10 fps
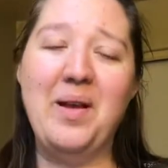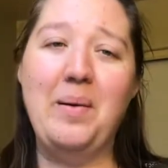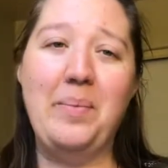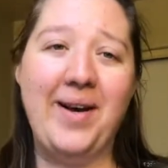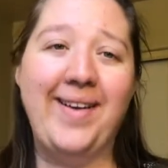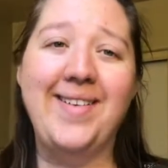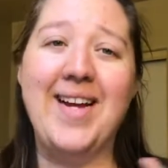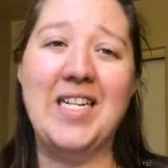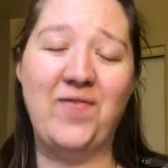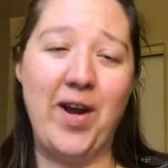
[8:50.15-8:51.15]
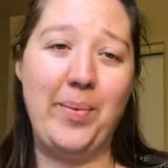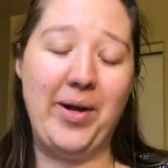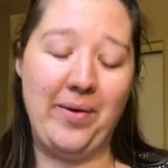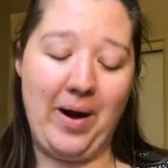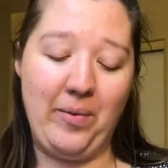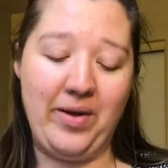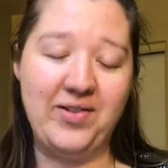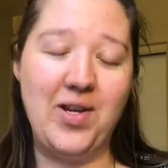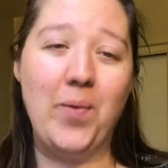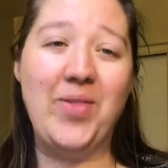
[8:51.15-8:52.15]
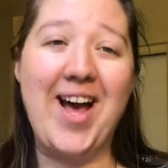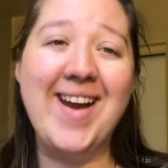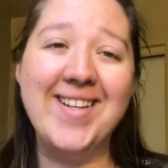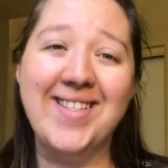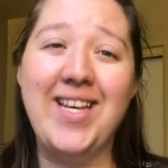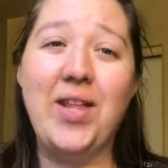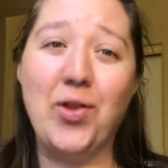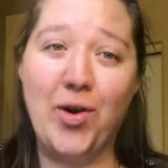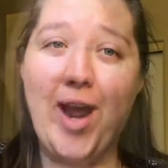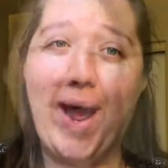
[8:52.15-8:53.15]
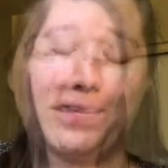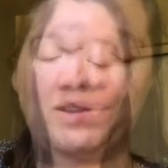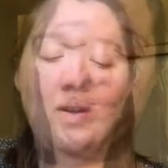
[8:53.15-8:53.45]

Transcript: but it's fun to play around with. So that is the third app.